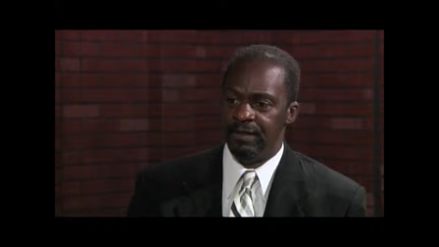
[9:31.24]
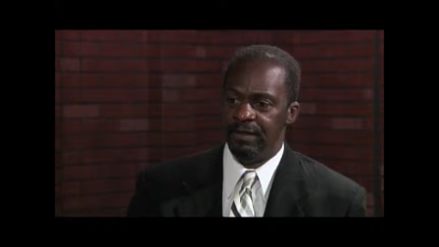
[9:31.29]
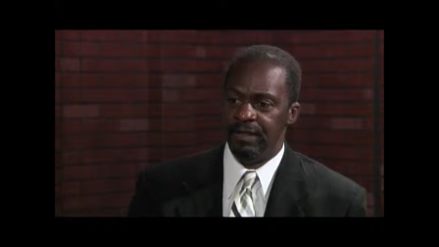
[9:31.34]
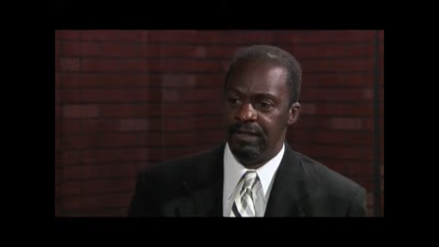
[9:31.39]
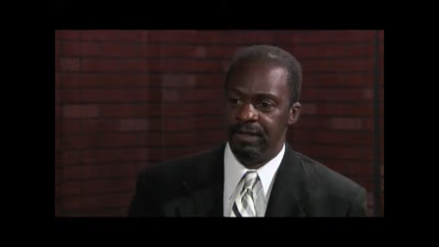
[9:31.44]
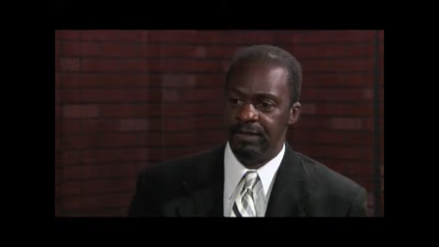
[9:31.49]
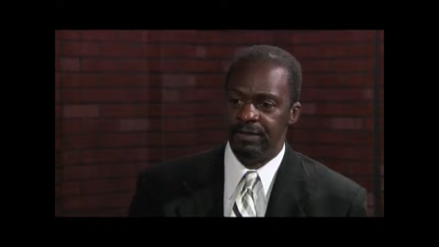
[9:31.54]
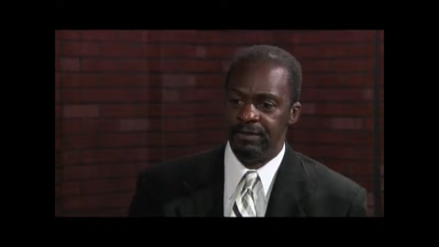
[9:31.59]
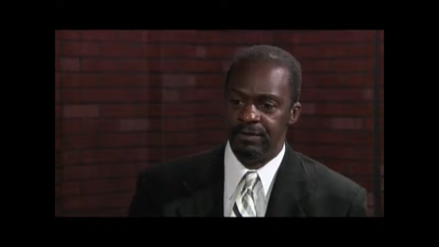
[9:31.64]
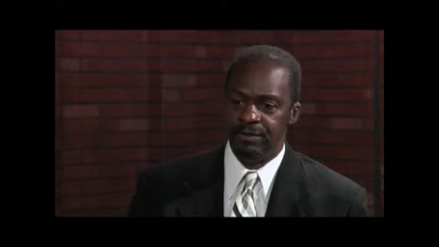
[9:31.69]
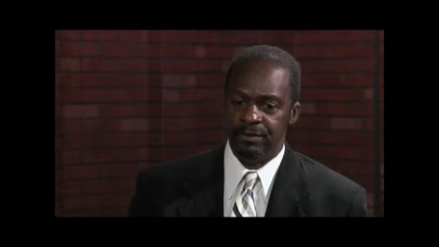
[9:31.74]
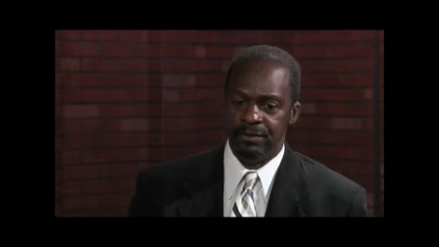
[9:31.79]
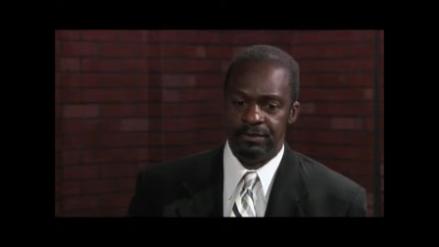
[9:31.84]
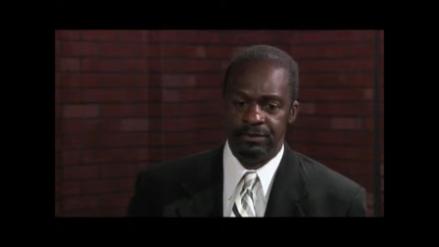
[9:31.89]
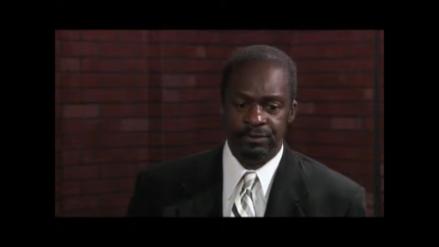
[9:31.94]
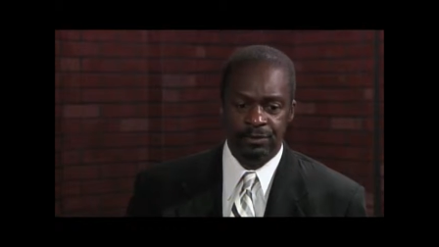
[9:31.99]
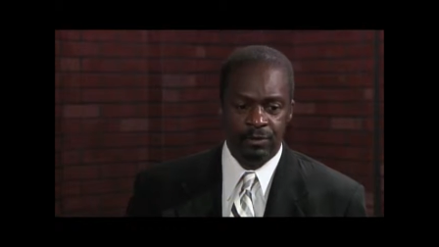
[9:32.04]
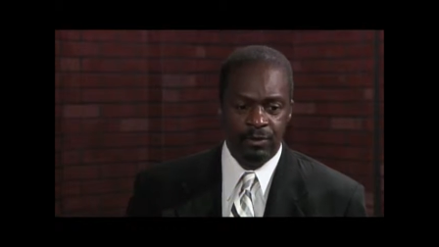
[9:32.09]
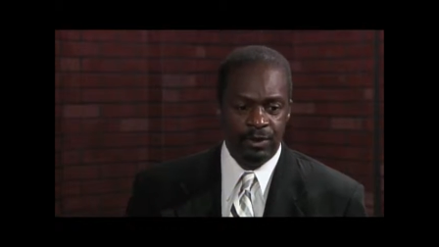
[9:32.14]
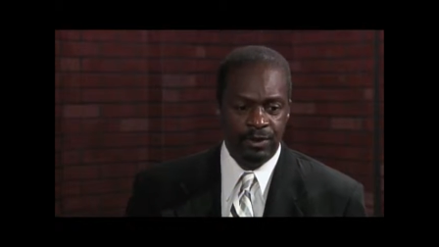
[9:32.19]
into the
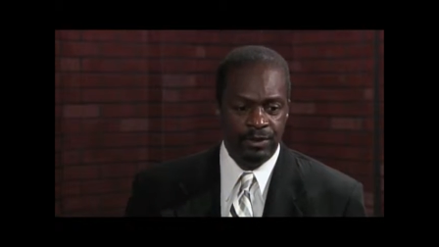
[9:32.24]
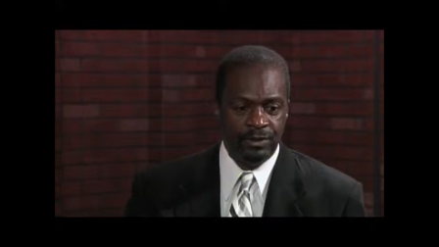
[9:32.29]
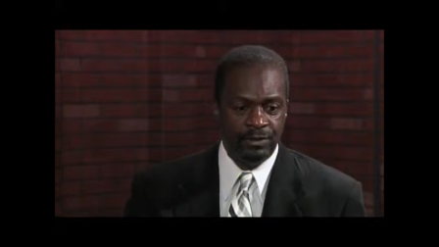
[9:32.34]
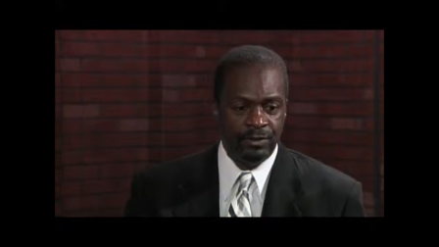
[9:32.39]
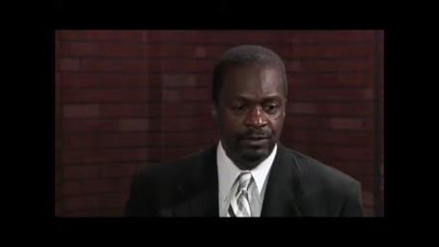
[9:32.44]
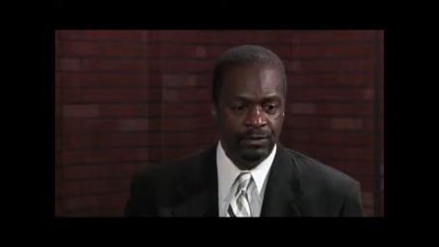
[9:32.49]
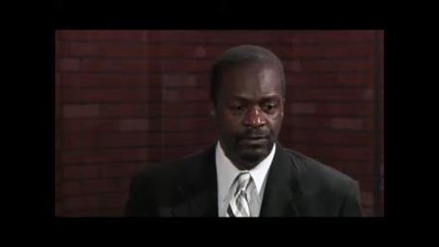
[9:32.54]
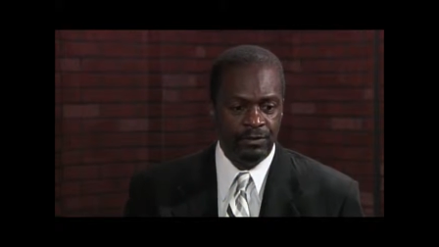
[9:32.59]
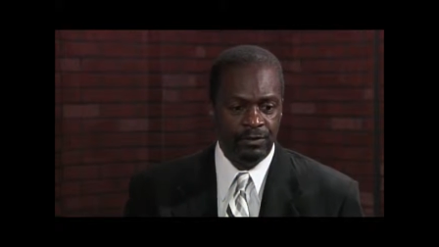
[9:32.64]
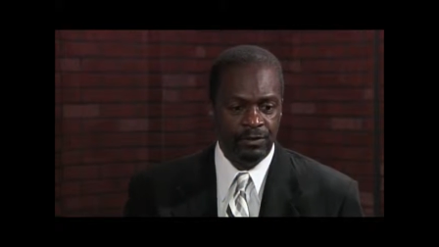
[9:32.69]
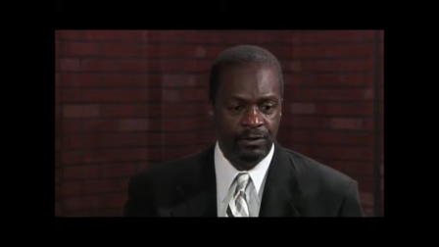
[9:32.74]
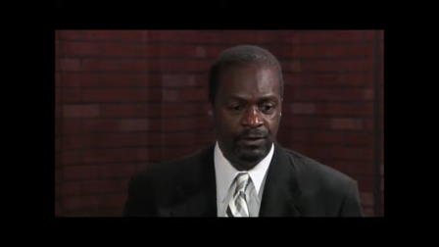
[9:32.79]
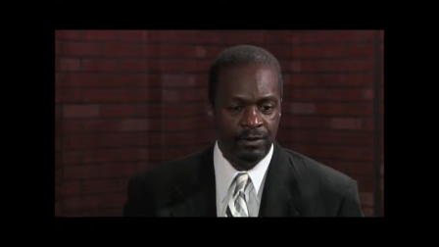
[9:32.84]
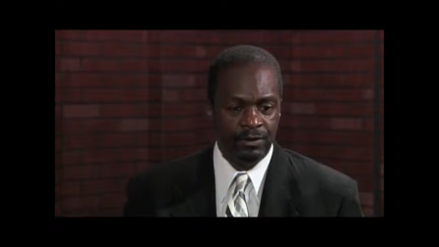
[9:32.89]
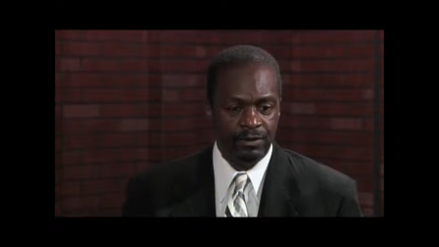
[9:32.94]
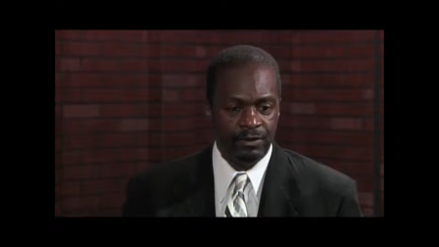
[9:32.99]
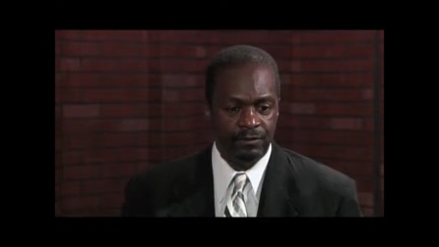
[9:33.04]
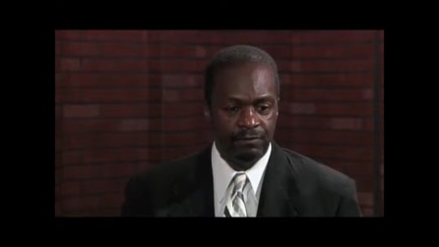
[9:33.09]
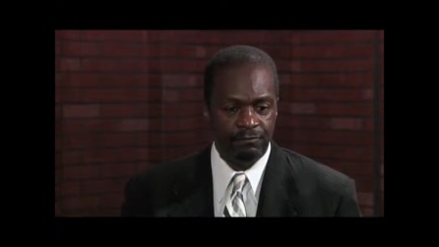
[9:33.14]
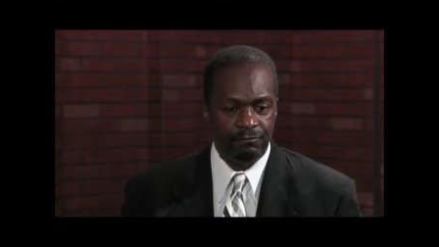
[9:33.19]
20s and the
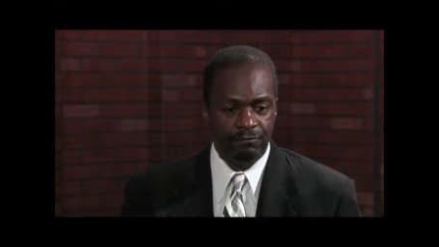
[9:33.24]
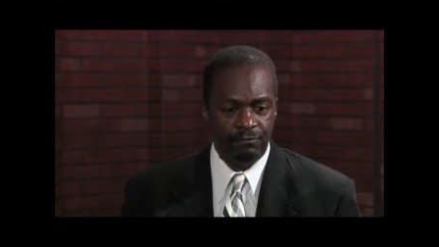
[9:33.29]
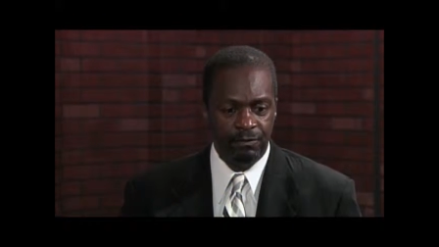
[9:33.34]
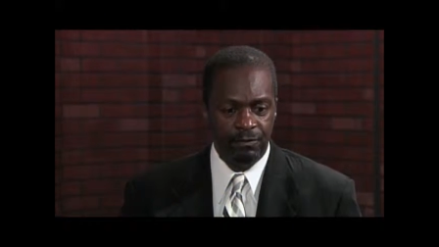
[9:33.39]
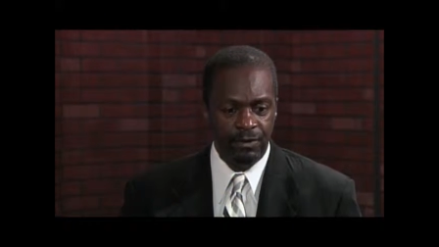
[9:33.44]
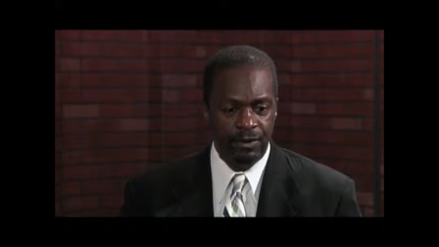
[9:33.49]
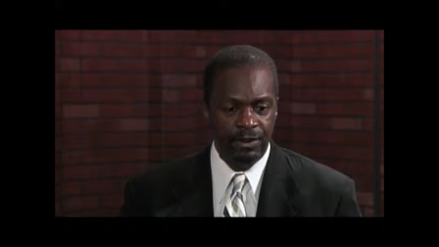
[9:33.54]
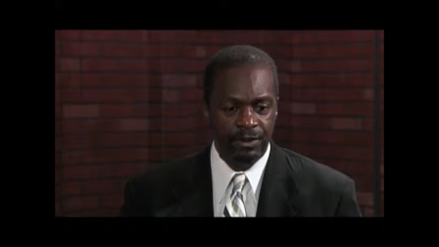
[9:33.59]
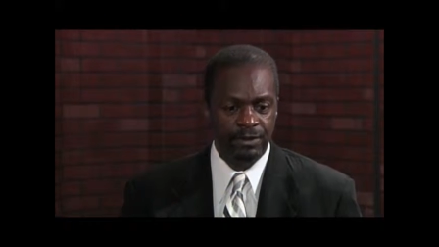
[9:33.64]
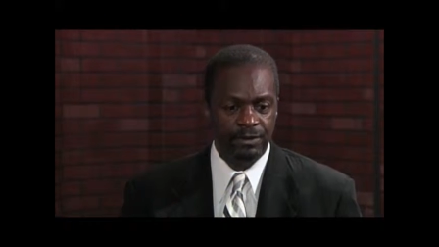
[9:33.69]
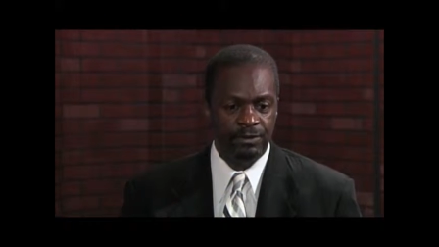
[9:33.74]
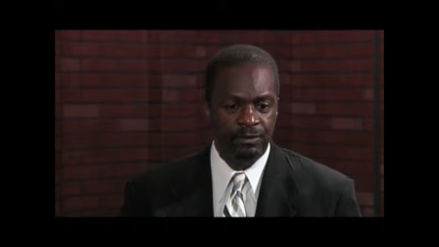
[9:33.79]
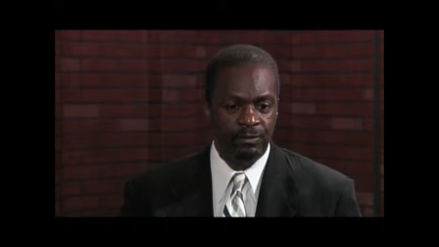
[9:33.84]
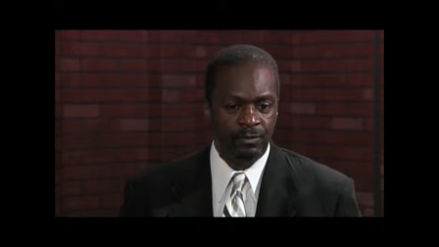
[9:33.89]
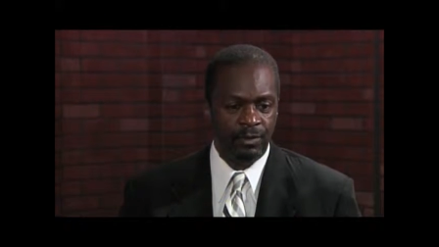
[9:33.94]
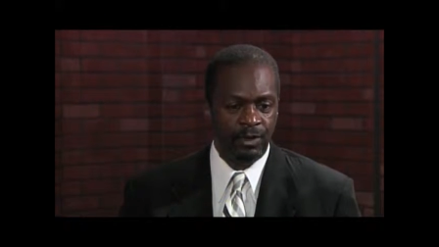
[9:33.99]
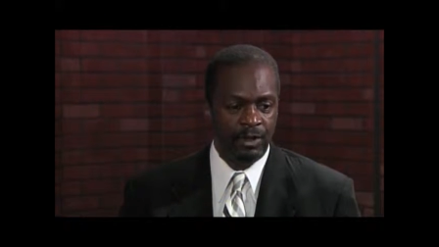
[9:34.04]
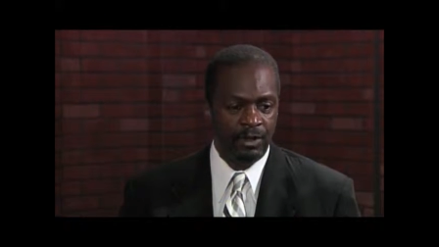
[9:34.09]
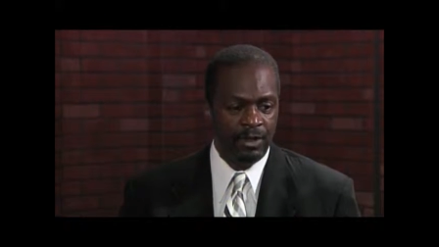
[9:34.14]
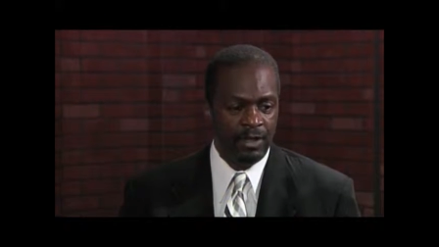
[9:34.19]
30s and the 40s,
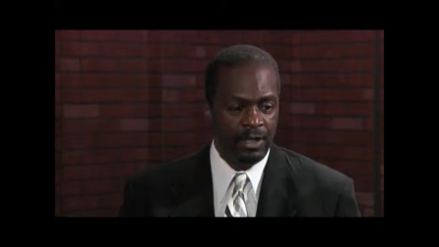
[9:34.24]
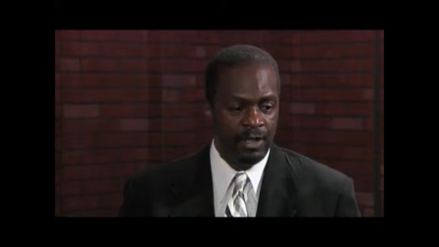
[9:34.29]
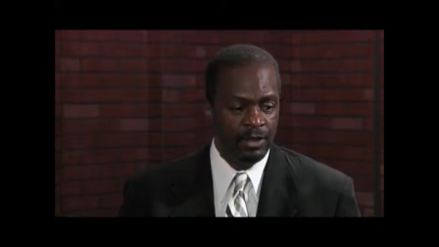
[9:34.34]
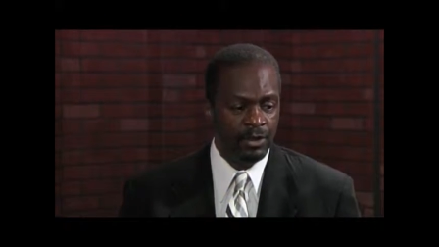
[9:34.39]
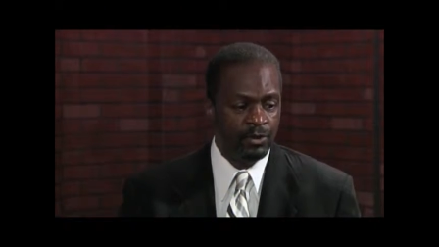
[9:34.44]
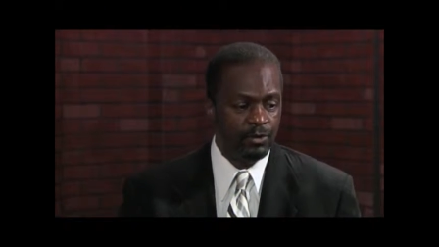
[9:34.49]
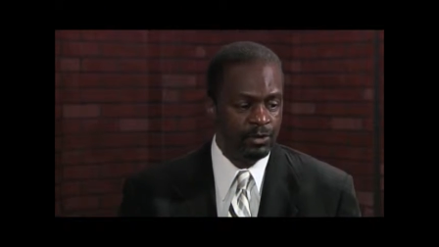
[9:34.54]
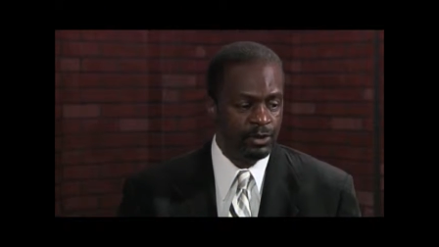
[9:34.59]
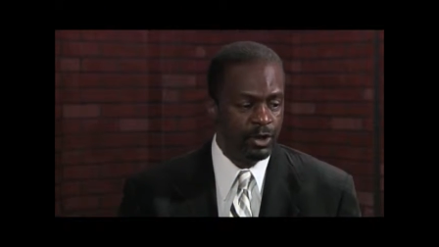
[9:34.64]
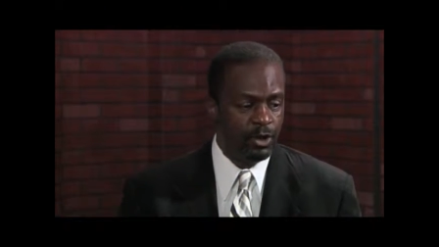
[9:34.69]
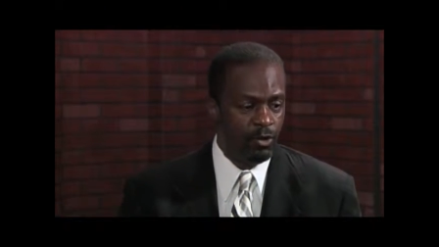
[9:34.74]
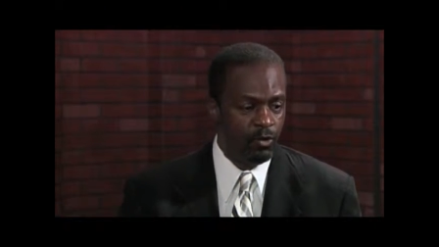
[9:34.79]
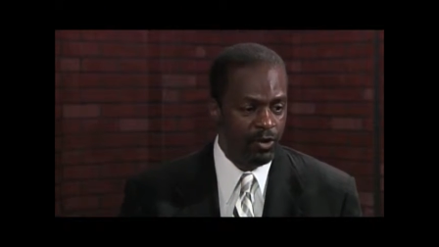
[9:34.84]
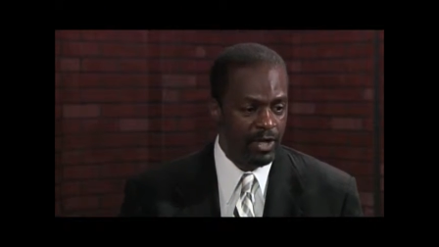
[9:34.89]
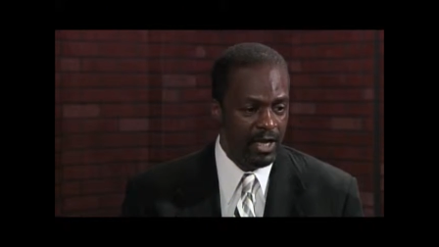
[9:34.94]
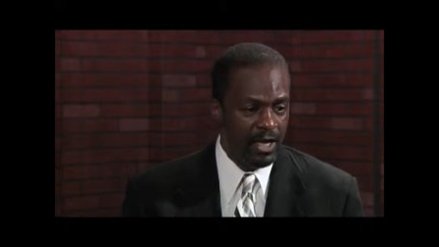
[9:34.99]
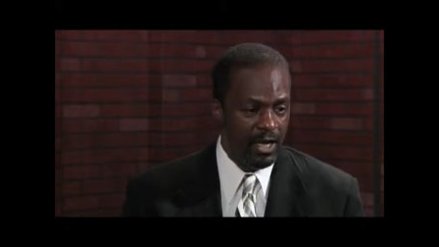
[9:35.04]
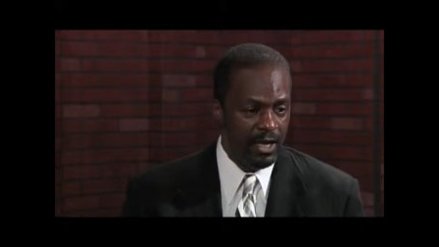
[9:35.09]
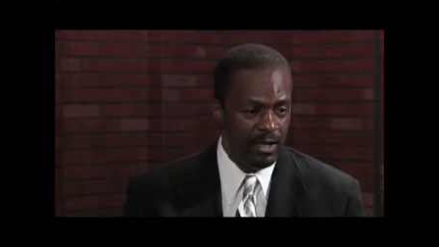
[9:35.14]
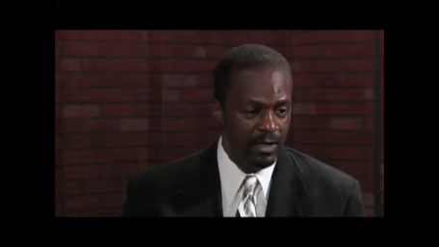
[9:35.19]
when they used
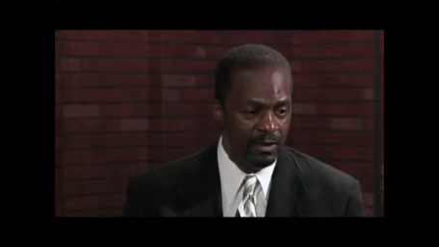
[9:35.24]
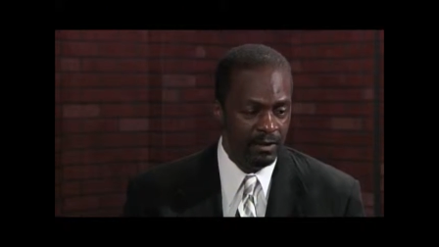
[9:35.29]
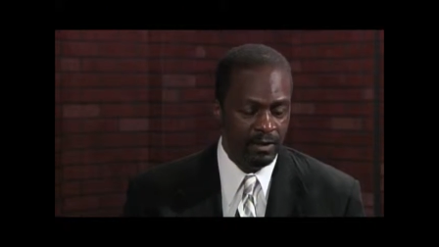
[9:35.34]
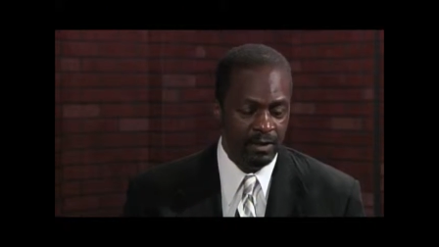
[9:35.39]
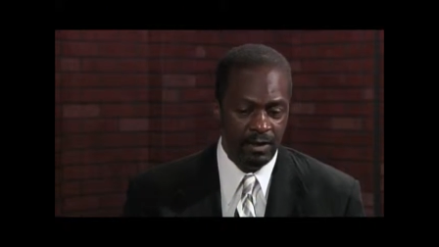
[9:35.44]
cocaine,